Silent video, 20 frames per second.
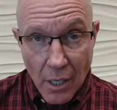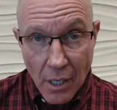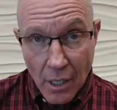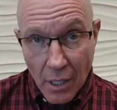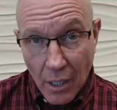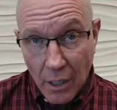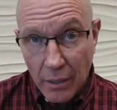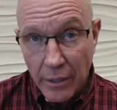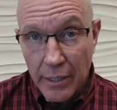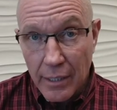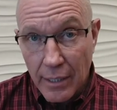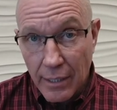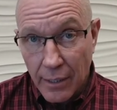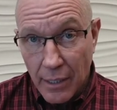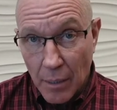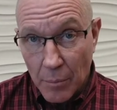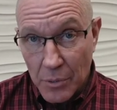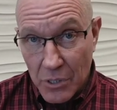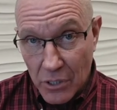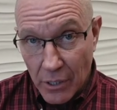and cleaning
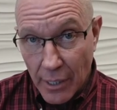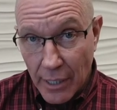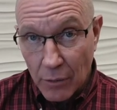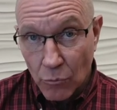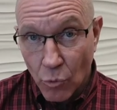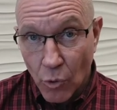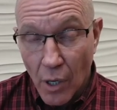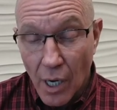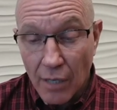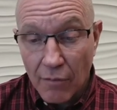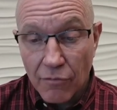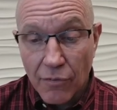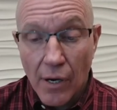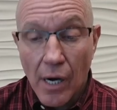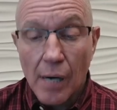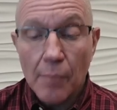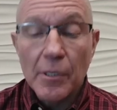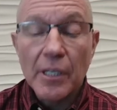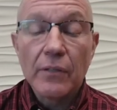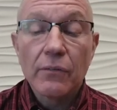up sidewalk
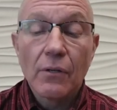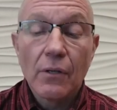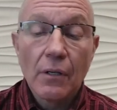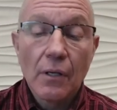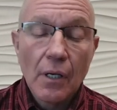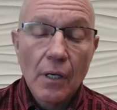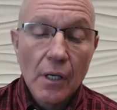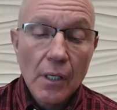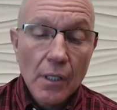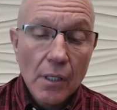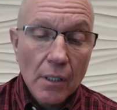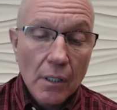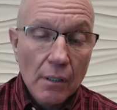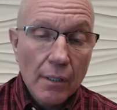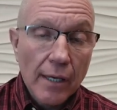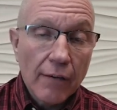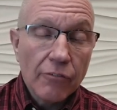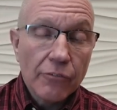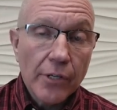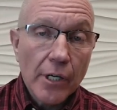vomit,
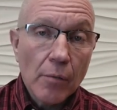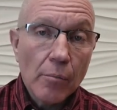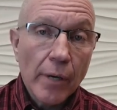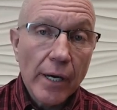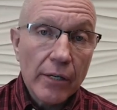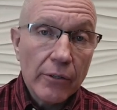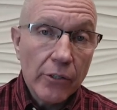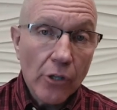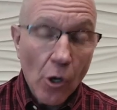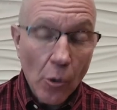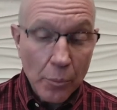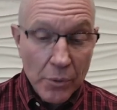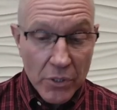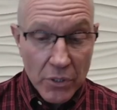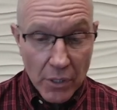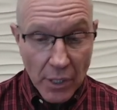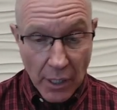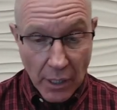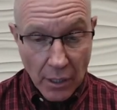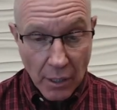left there by
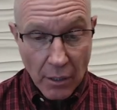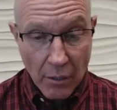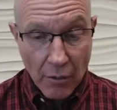dope-sick